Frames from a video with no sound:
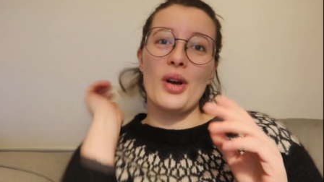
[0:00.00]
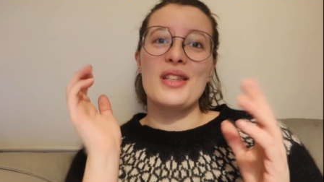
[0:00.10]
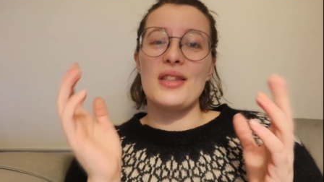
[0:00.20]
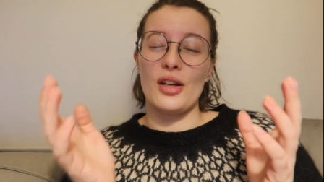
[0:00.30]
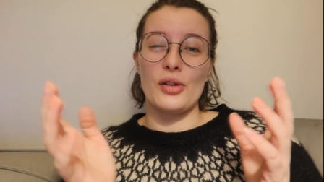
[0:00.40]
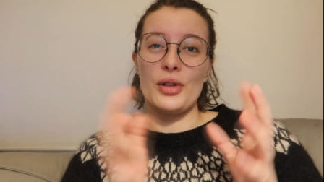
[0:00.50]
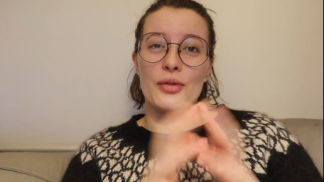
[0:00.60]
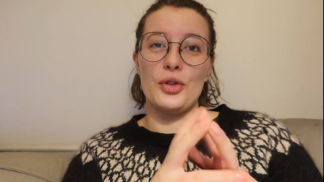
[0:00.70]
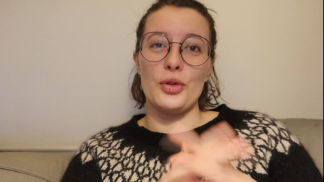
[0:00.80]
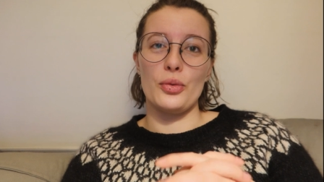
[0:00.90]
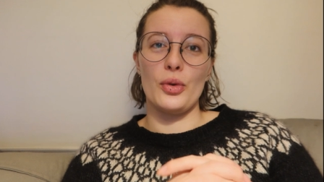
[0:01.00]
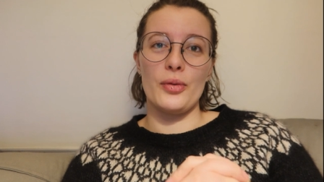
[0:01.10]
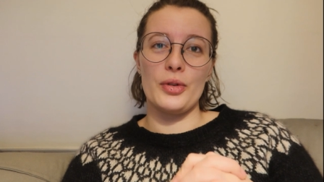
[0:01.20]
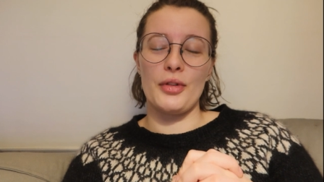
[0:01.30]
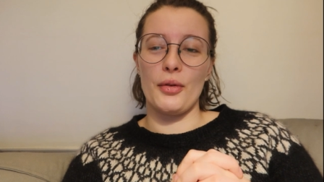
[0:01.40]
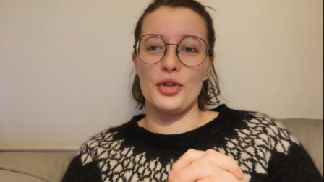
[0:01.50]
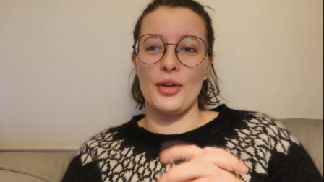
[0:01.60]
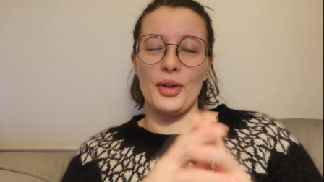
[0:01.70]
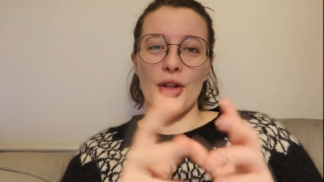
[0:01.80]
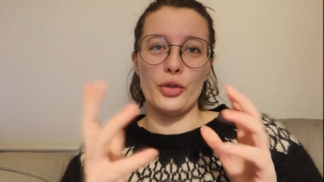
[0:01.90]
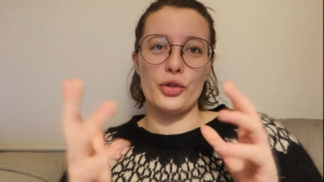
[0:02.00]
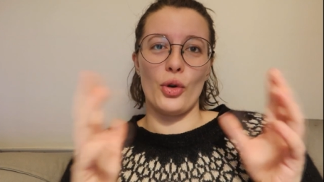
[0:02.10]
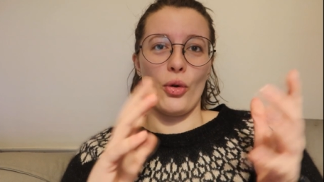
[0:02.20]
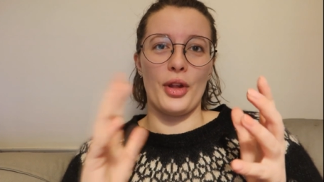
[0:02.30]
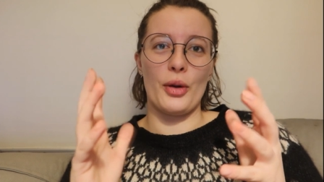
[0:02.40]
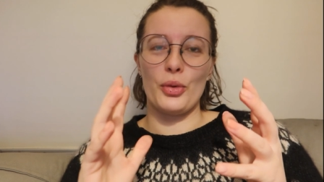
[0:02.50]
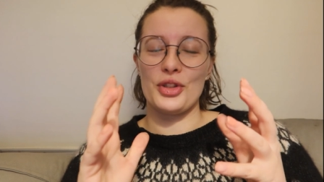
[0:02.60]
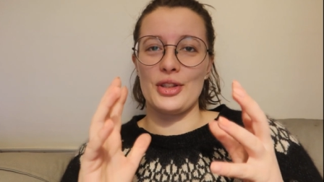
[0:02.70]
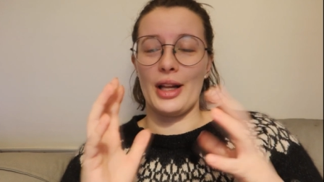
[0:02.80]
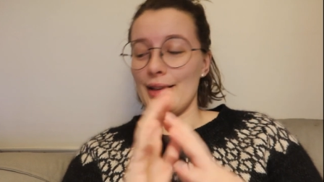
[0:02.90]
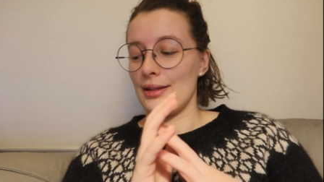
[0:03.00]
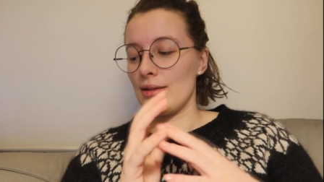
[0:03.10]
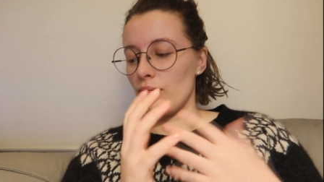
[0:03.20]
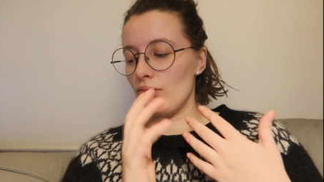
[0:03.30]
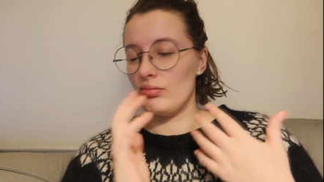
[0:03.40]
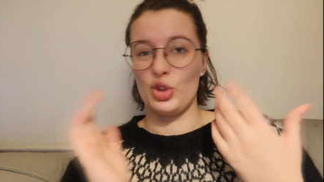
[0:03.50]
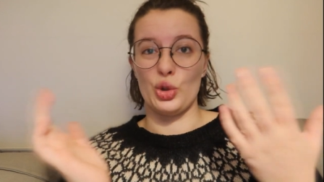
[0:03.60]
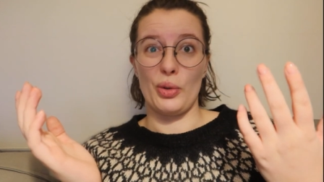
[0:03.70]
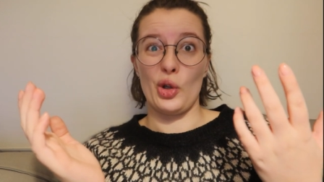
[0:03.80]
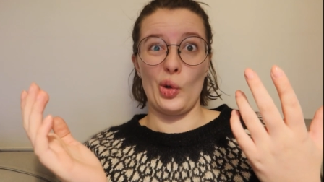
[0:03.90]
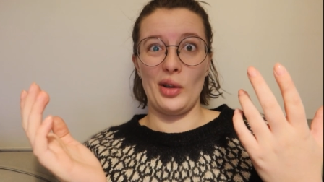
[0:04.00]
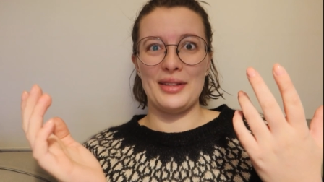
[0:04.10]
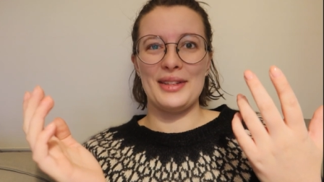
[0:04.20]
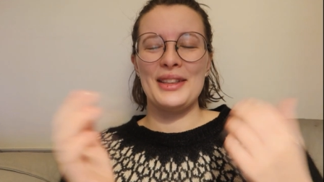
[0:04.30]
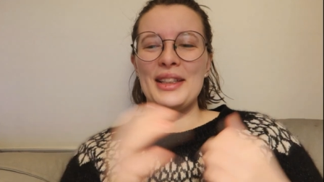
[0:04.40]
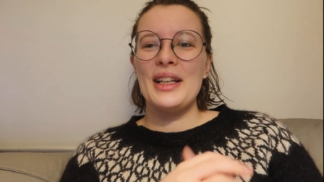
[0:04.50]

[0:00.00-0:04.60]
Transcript: who was there, if you uh, if there was something you saw that was like super cool.